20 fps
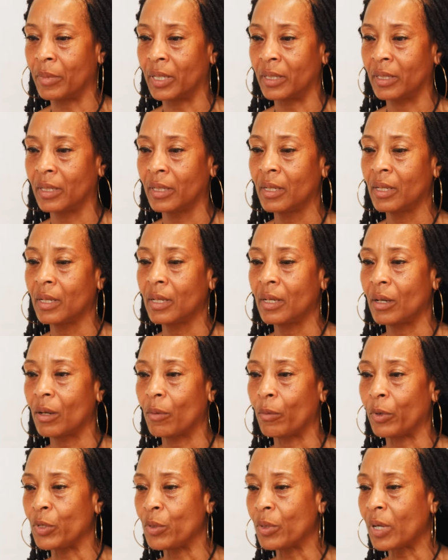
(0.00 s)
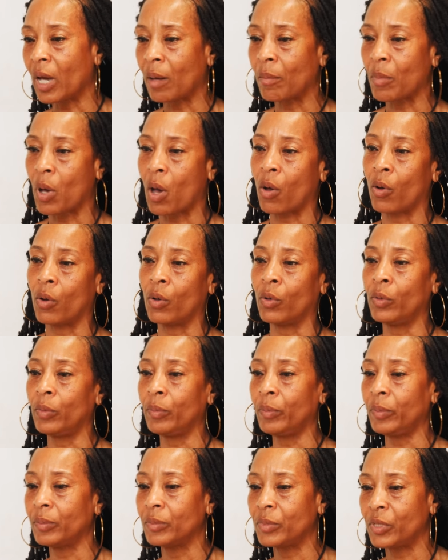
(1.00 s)
But mm-hmm. when you come
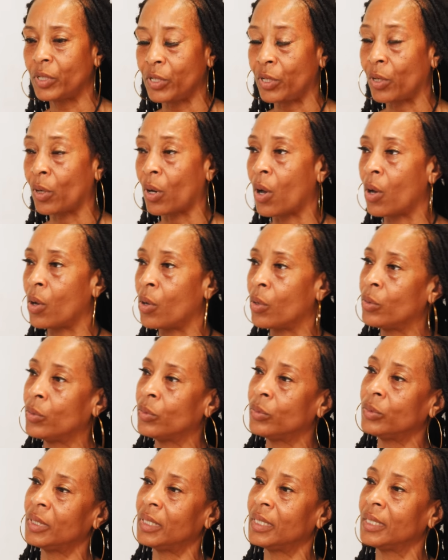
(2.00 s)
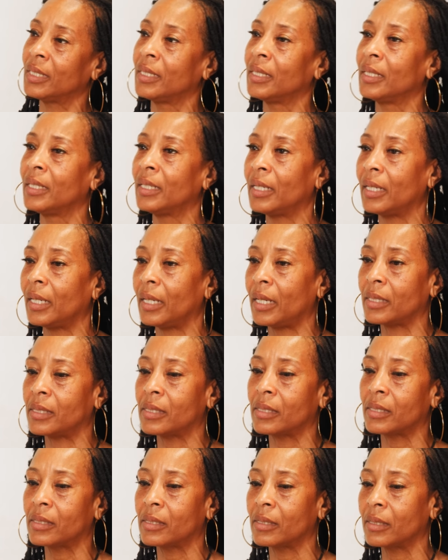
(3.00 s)
home to your own,
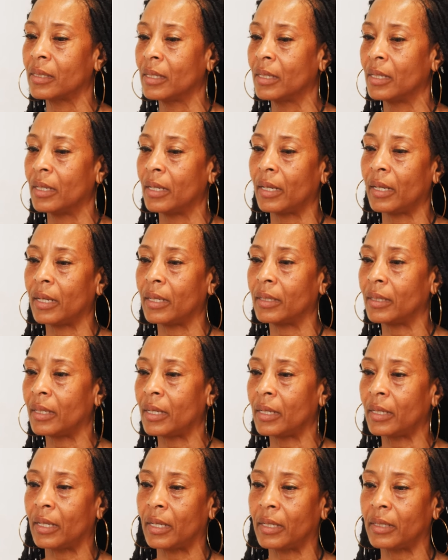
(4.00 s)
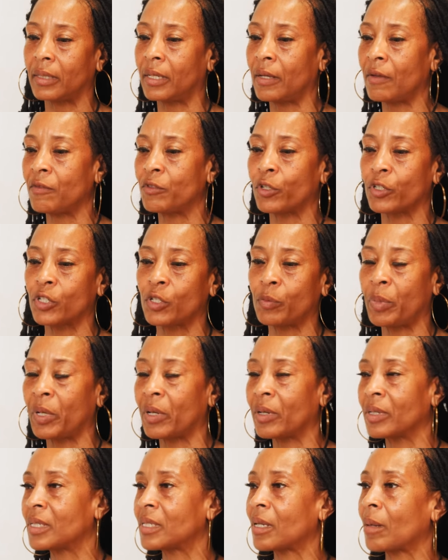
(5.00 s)
it gives your
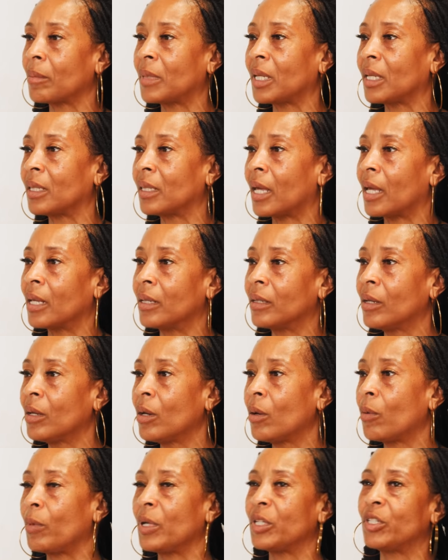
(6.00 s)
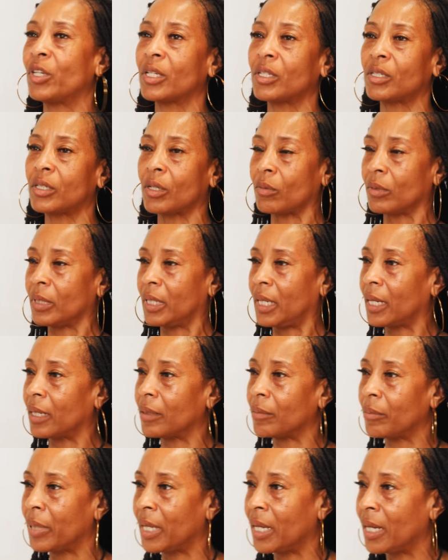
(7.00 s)
spirit something that we just don't
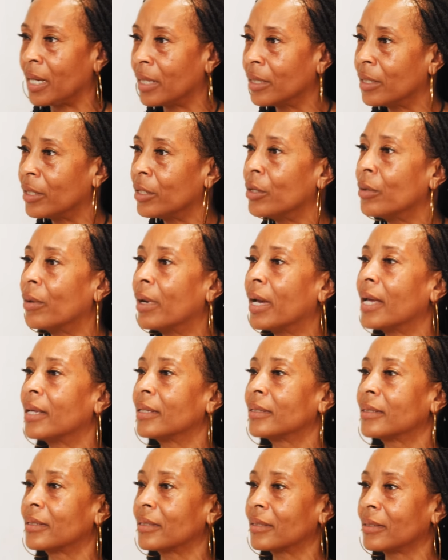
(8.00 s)
get being in the U.S.